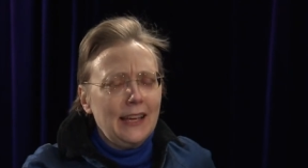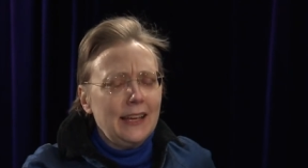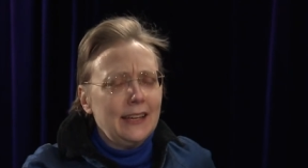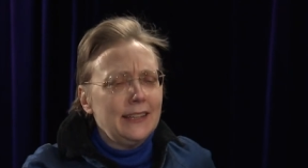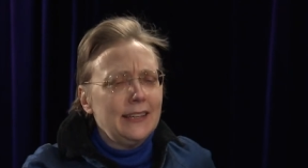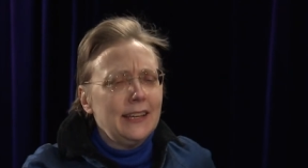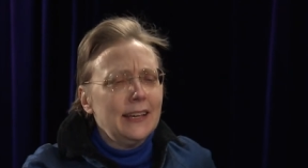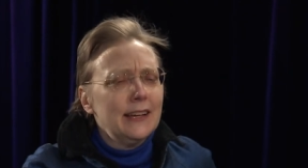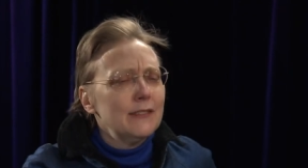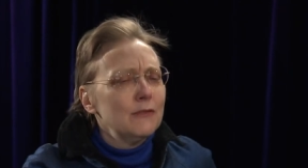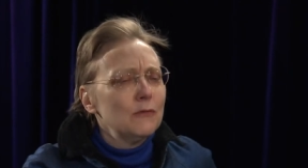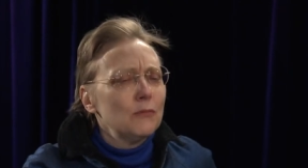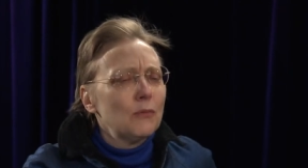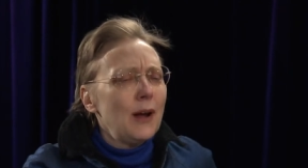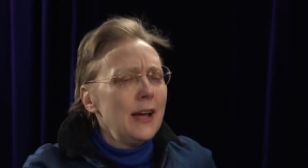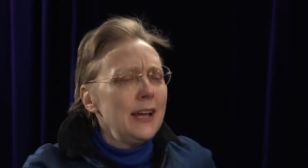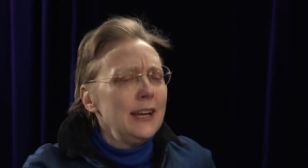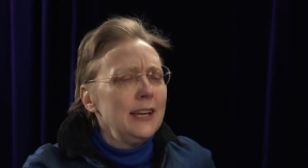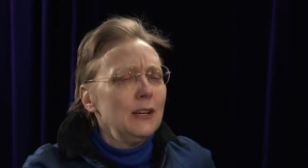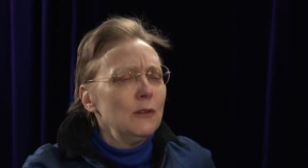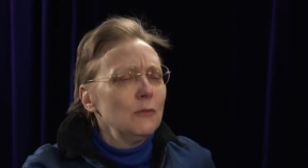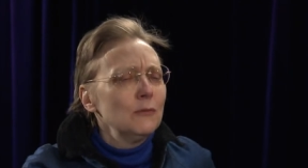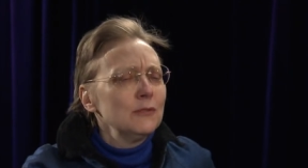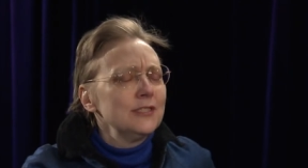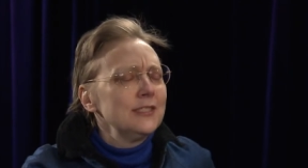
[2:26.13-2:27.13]
yet yeah,
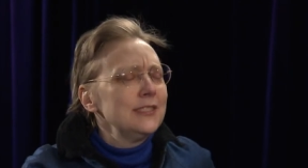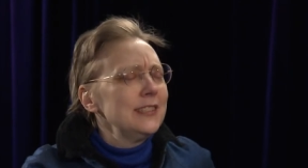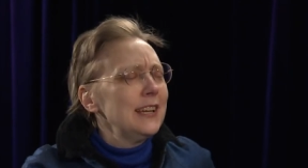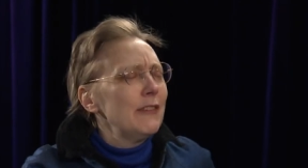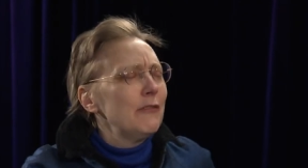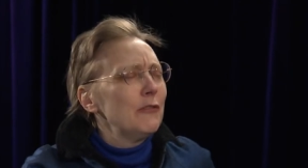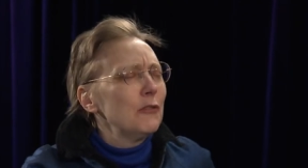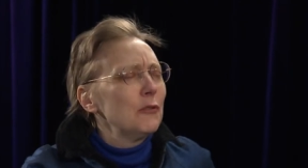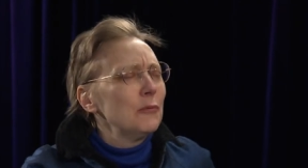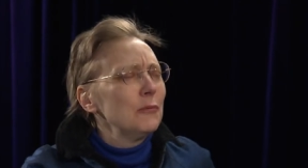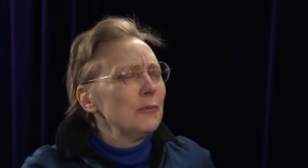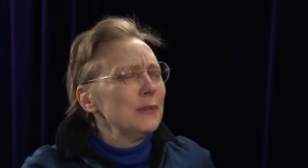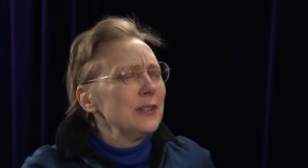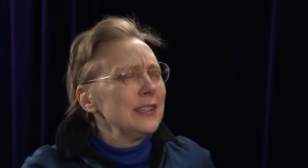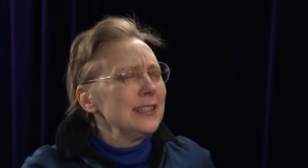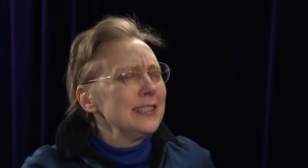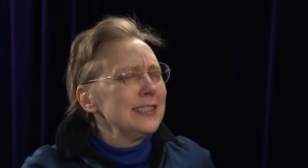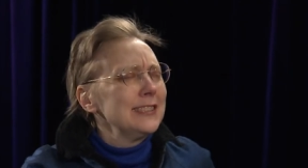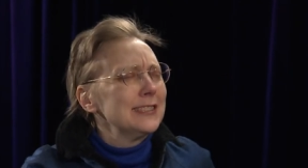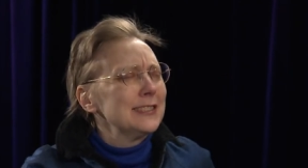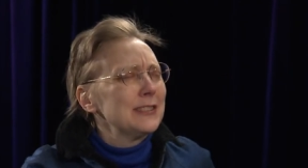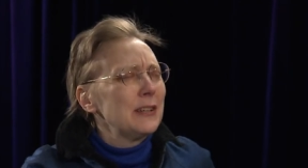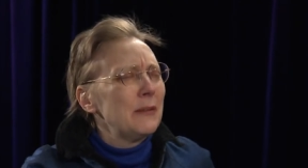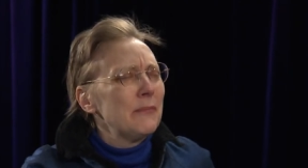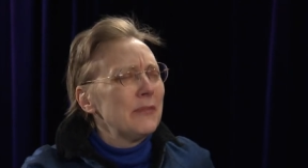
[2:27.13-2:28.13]
writing was never
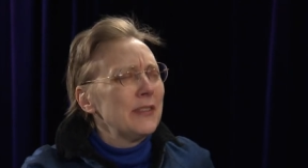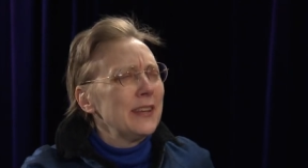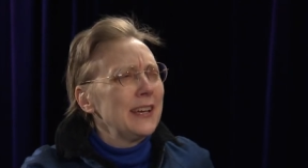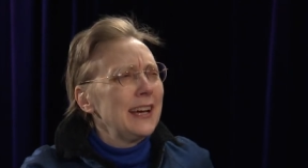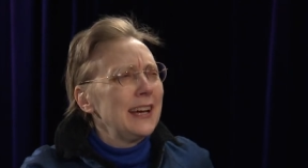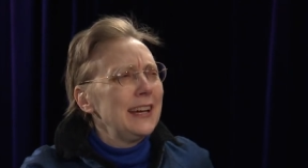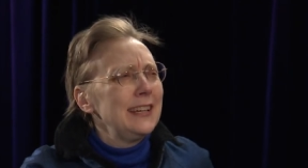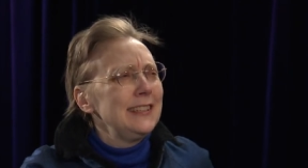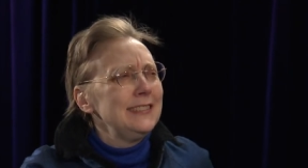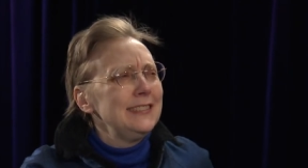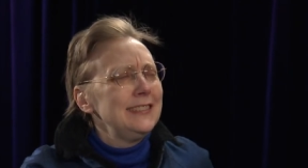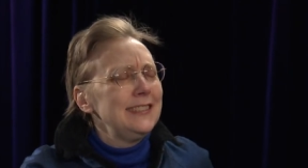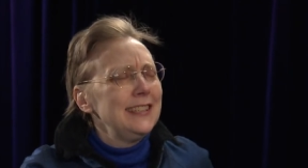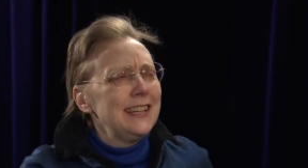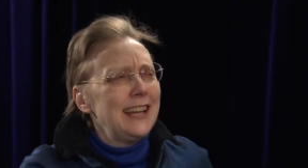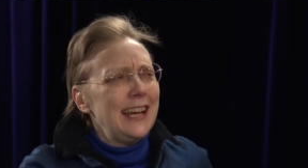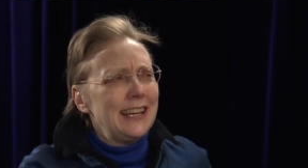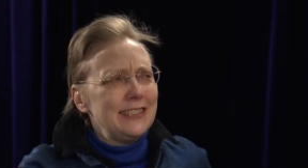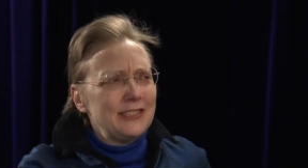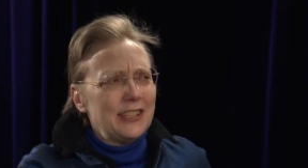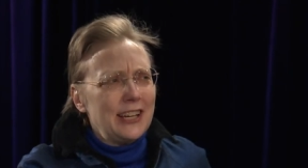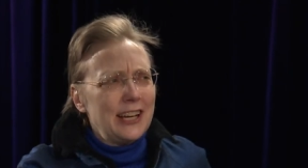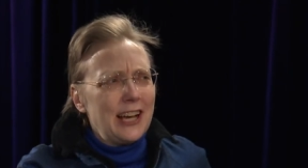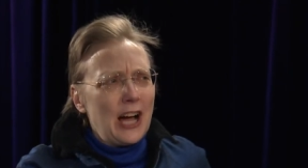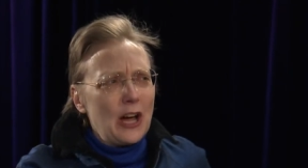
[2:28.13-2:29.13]
really something I did
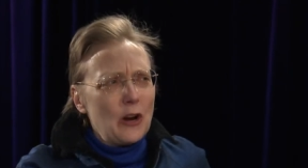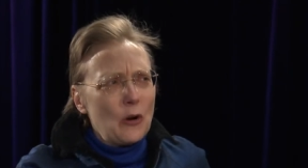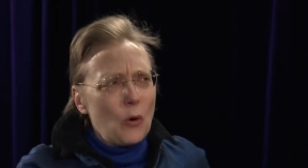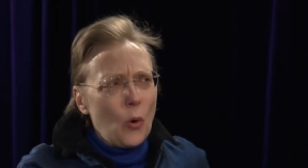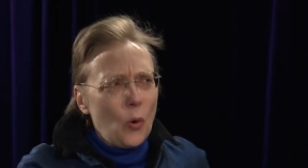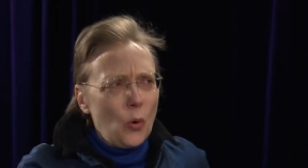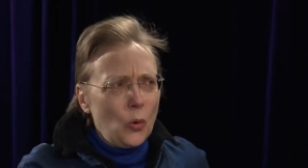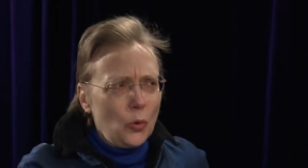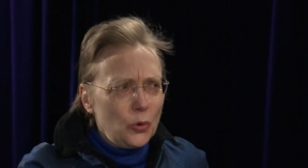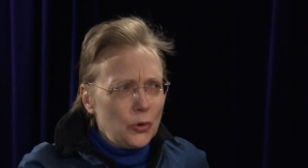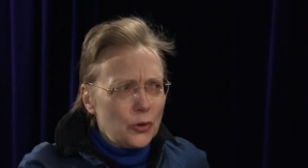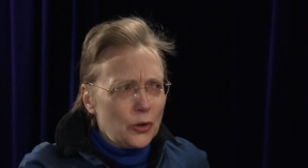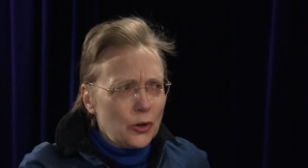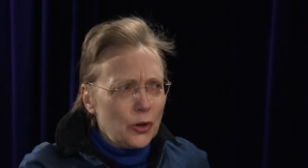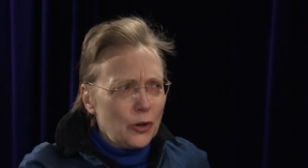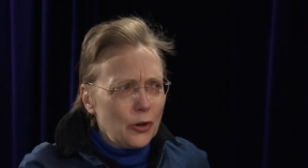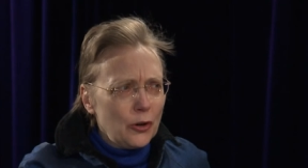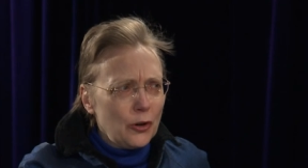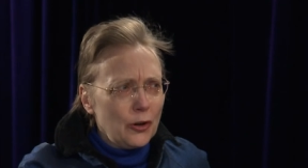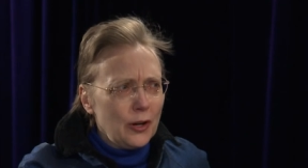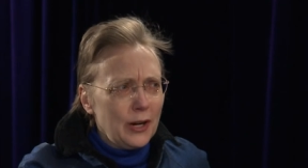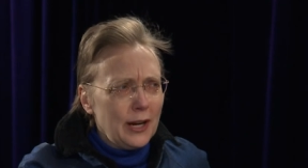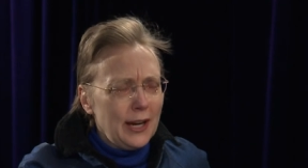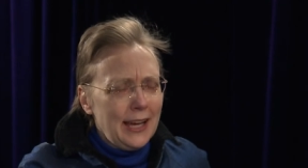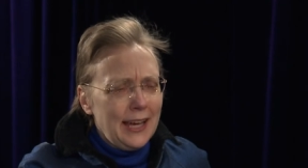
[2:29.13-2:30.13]
as I got
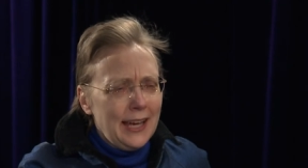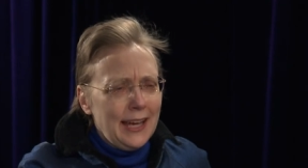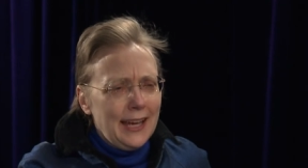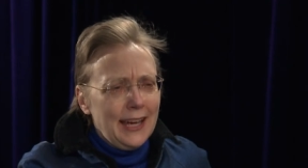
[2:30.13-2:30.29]
older.